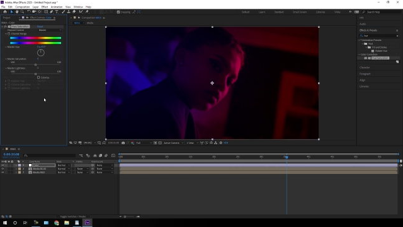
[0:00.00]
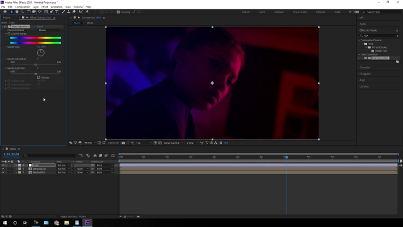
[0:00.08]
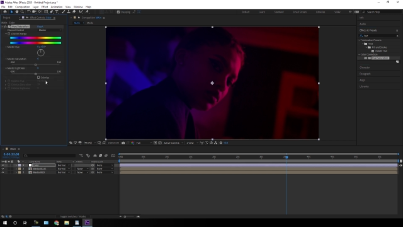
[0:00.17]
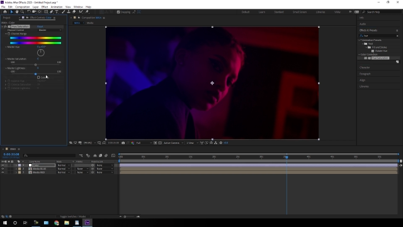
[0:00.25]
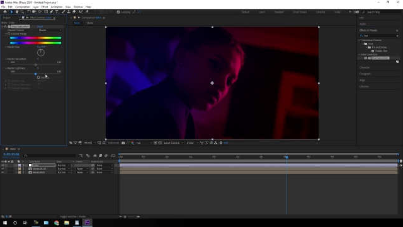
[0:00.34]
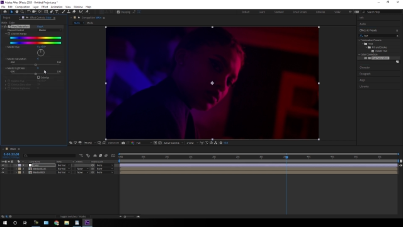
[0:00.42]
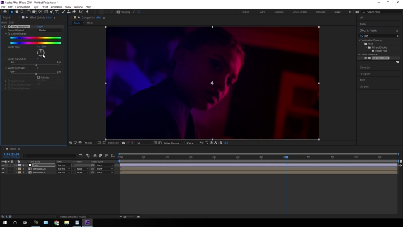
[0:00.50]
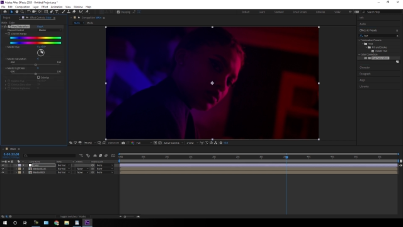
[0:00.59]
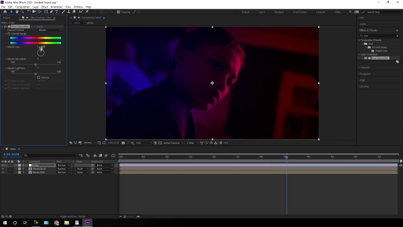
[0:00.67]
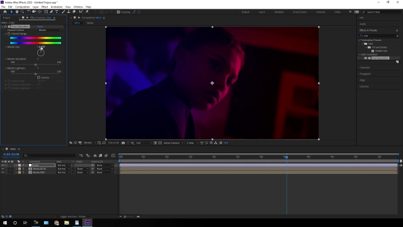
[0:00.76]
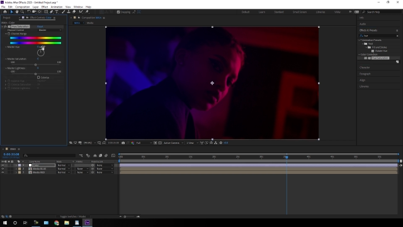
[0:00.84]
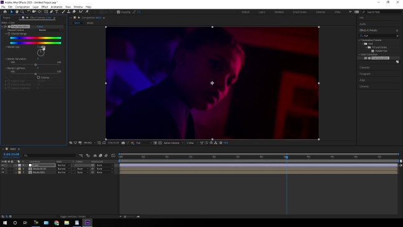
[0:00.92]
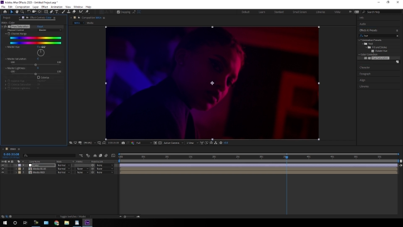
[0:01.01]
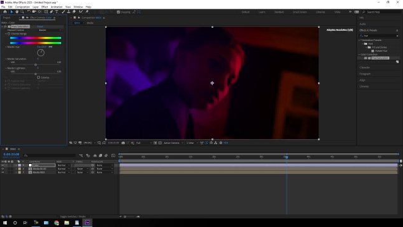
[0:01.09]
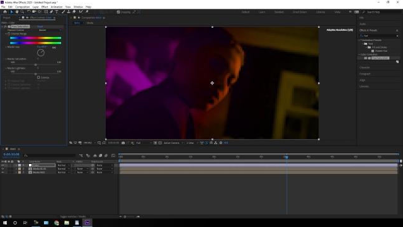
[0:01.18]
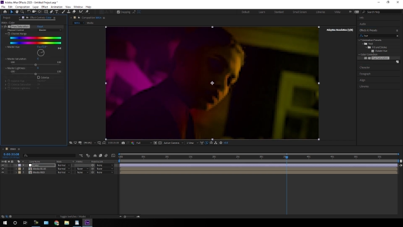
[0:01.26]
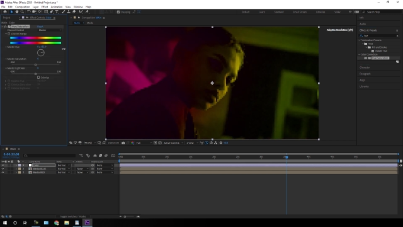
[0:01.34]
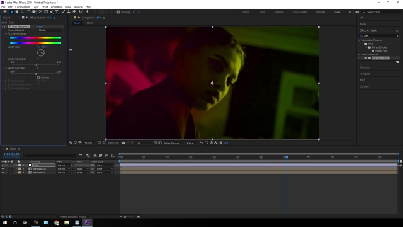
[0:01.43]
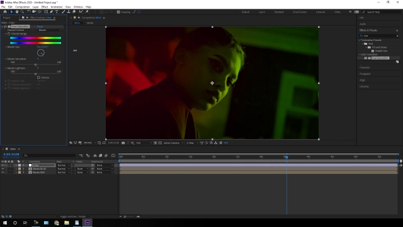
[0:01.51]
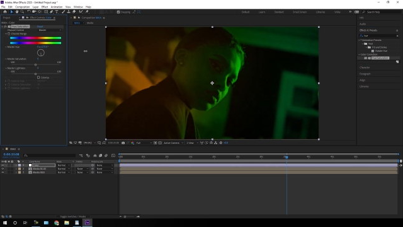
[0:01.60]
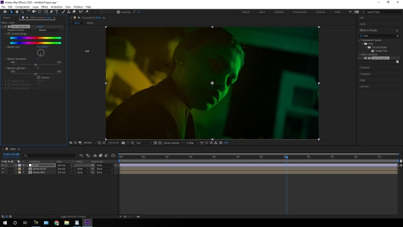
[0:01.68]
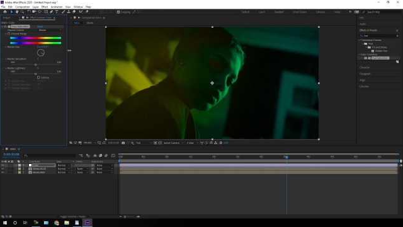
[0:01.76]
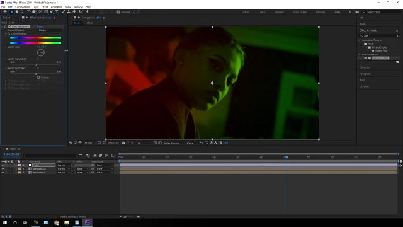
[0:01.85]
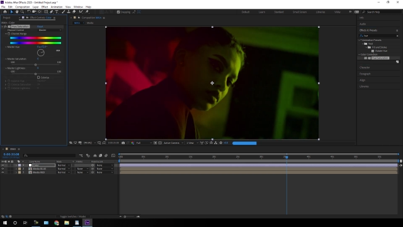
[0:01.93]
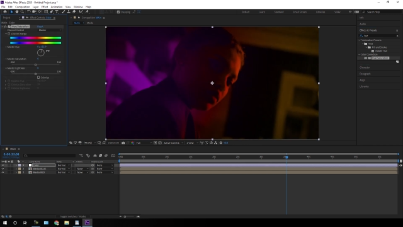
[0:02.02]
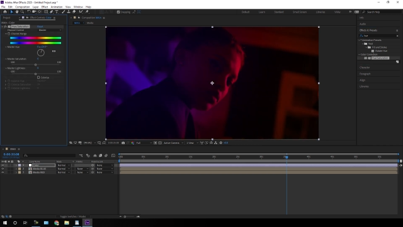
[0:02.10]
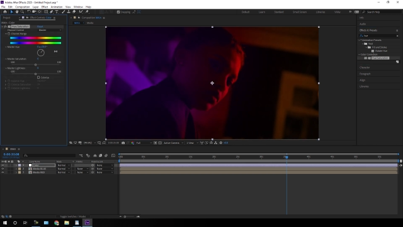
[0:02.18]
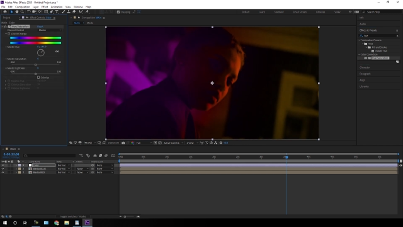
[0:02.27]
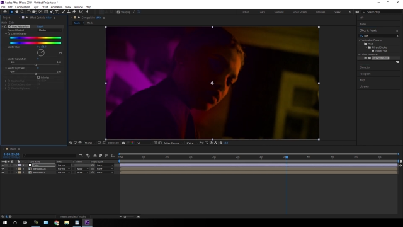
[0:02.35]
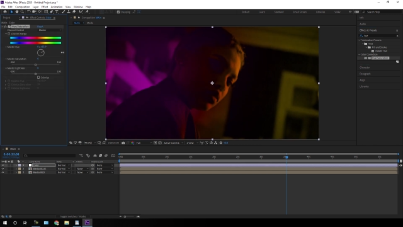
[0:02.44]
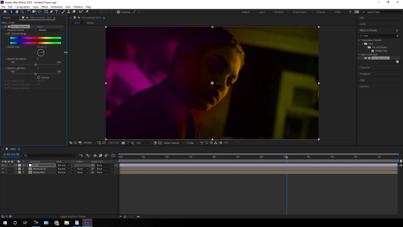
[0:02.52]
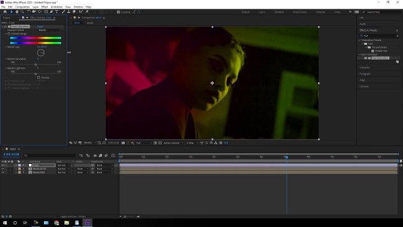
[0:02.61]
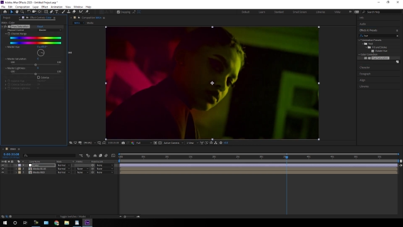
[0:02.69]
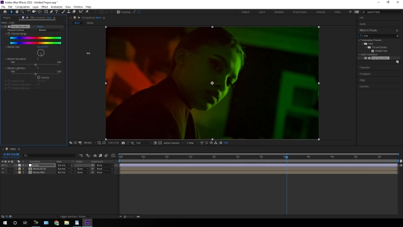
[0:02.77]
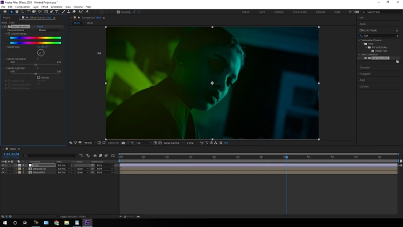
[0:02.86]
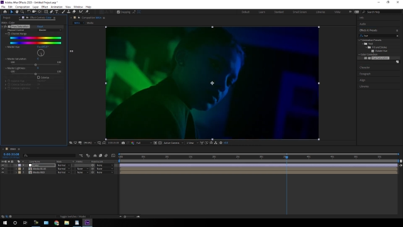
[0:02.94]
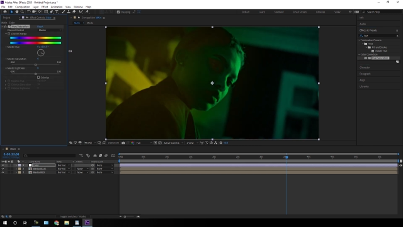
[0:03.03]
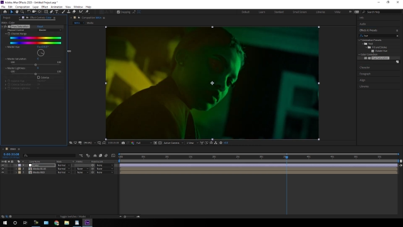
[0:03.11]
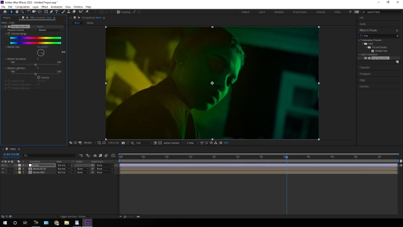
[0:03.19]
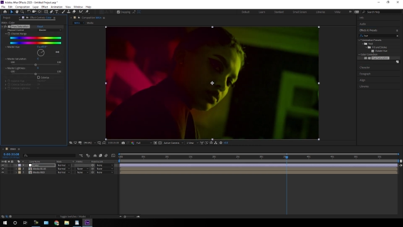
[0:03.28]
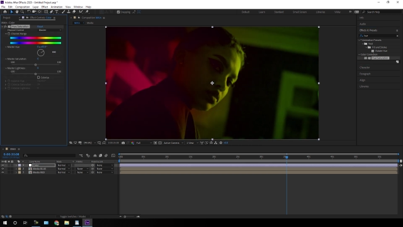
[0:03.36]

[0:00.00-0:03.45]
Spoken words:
Nobody's mouth can be seen.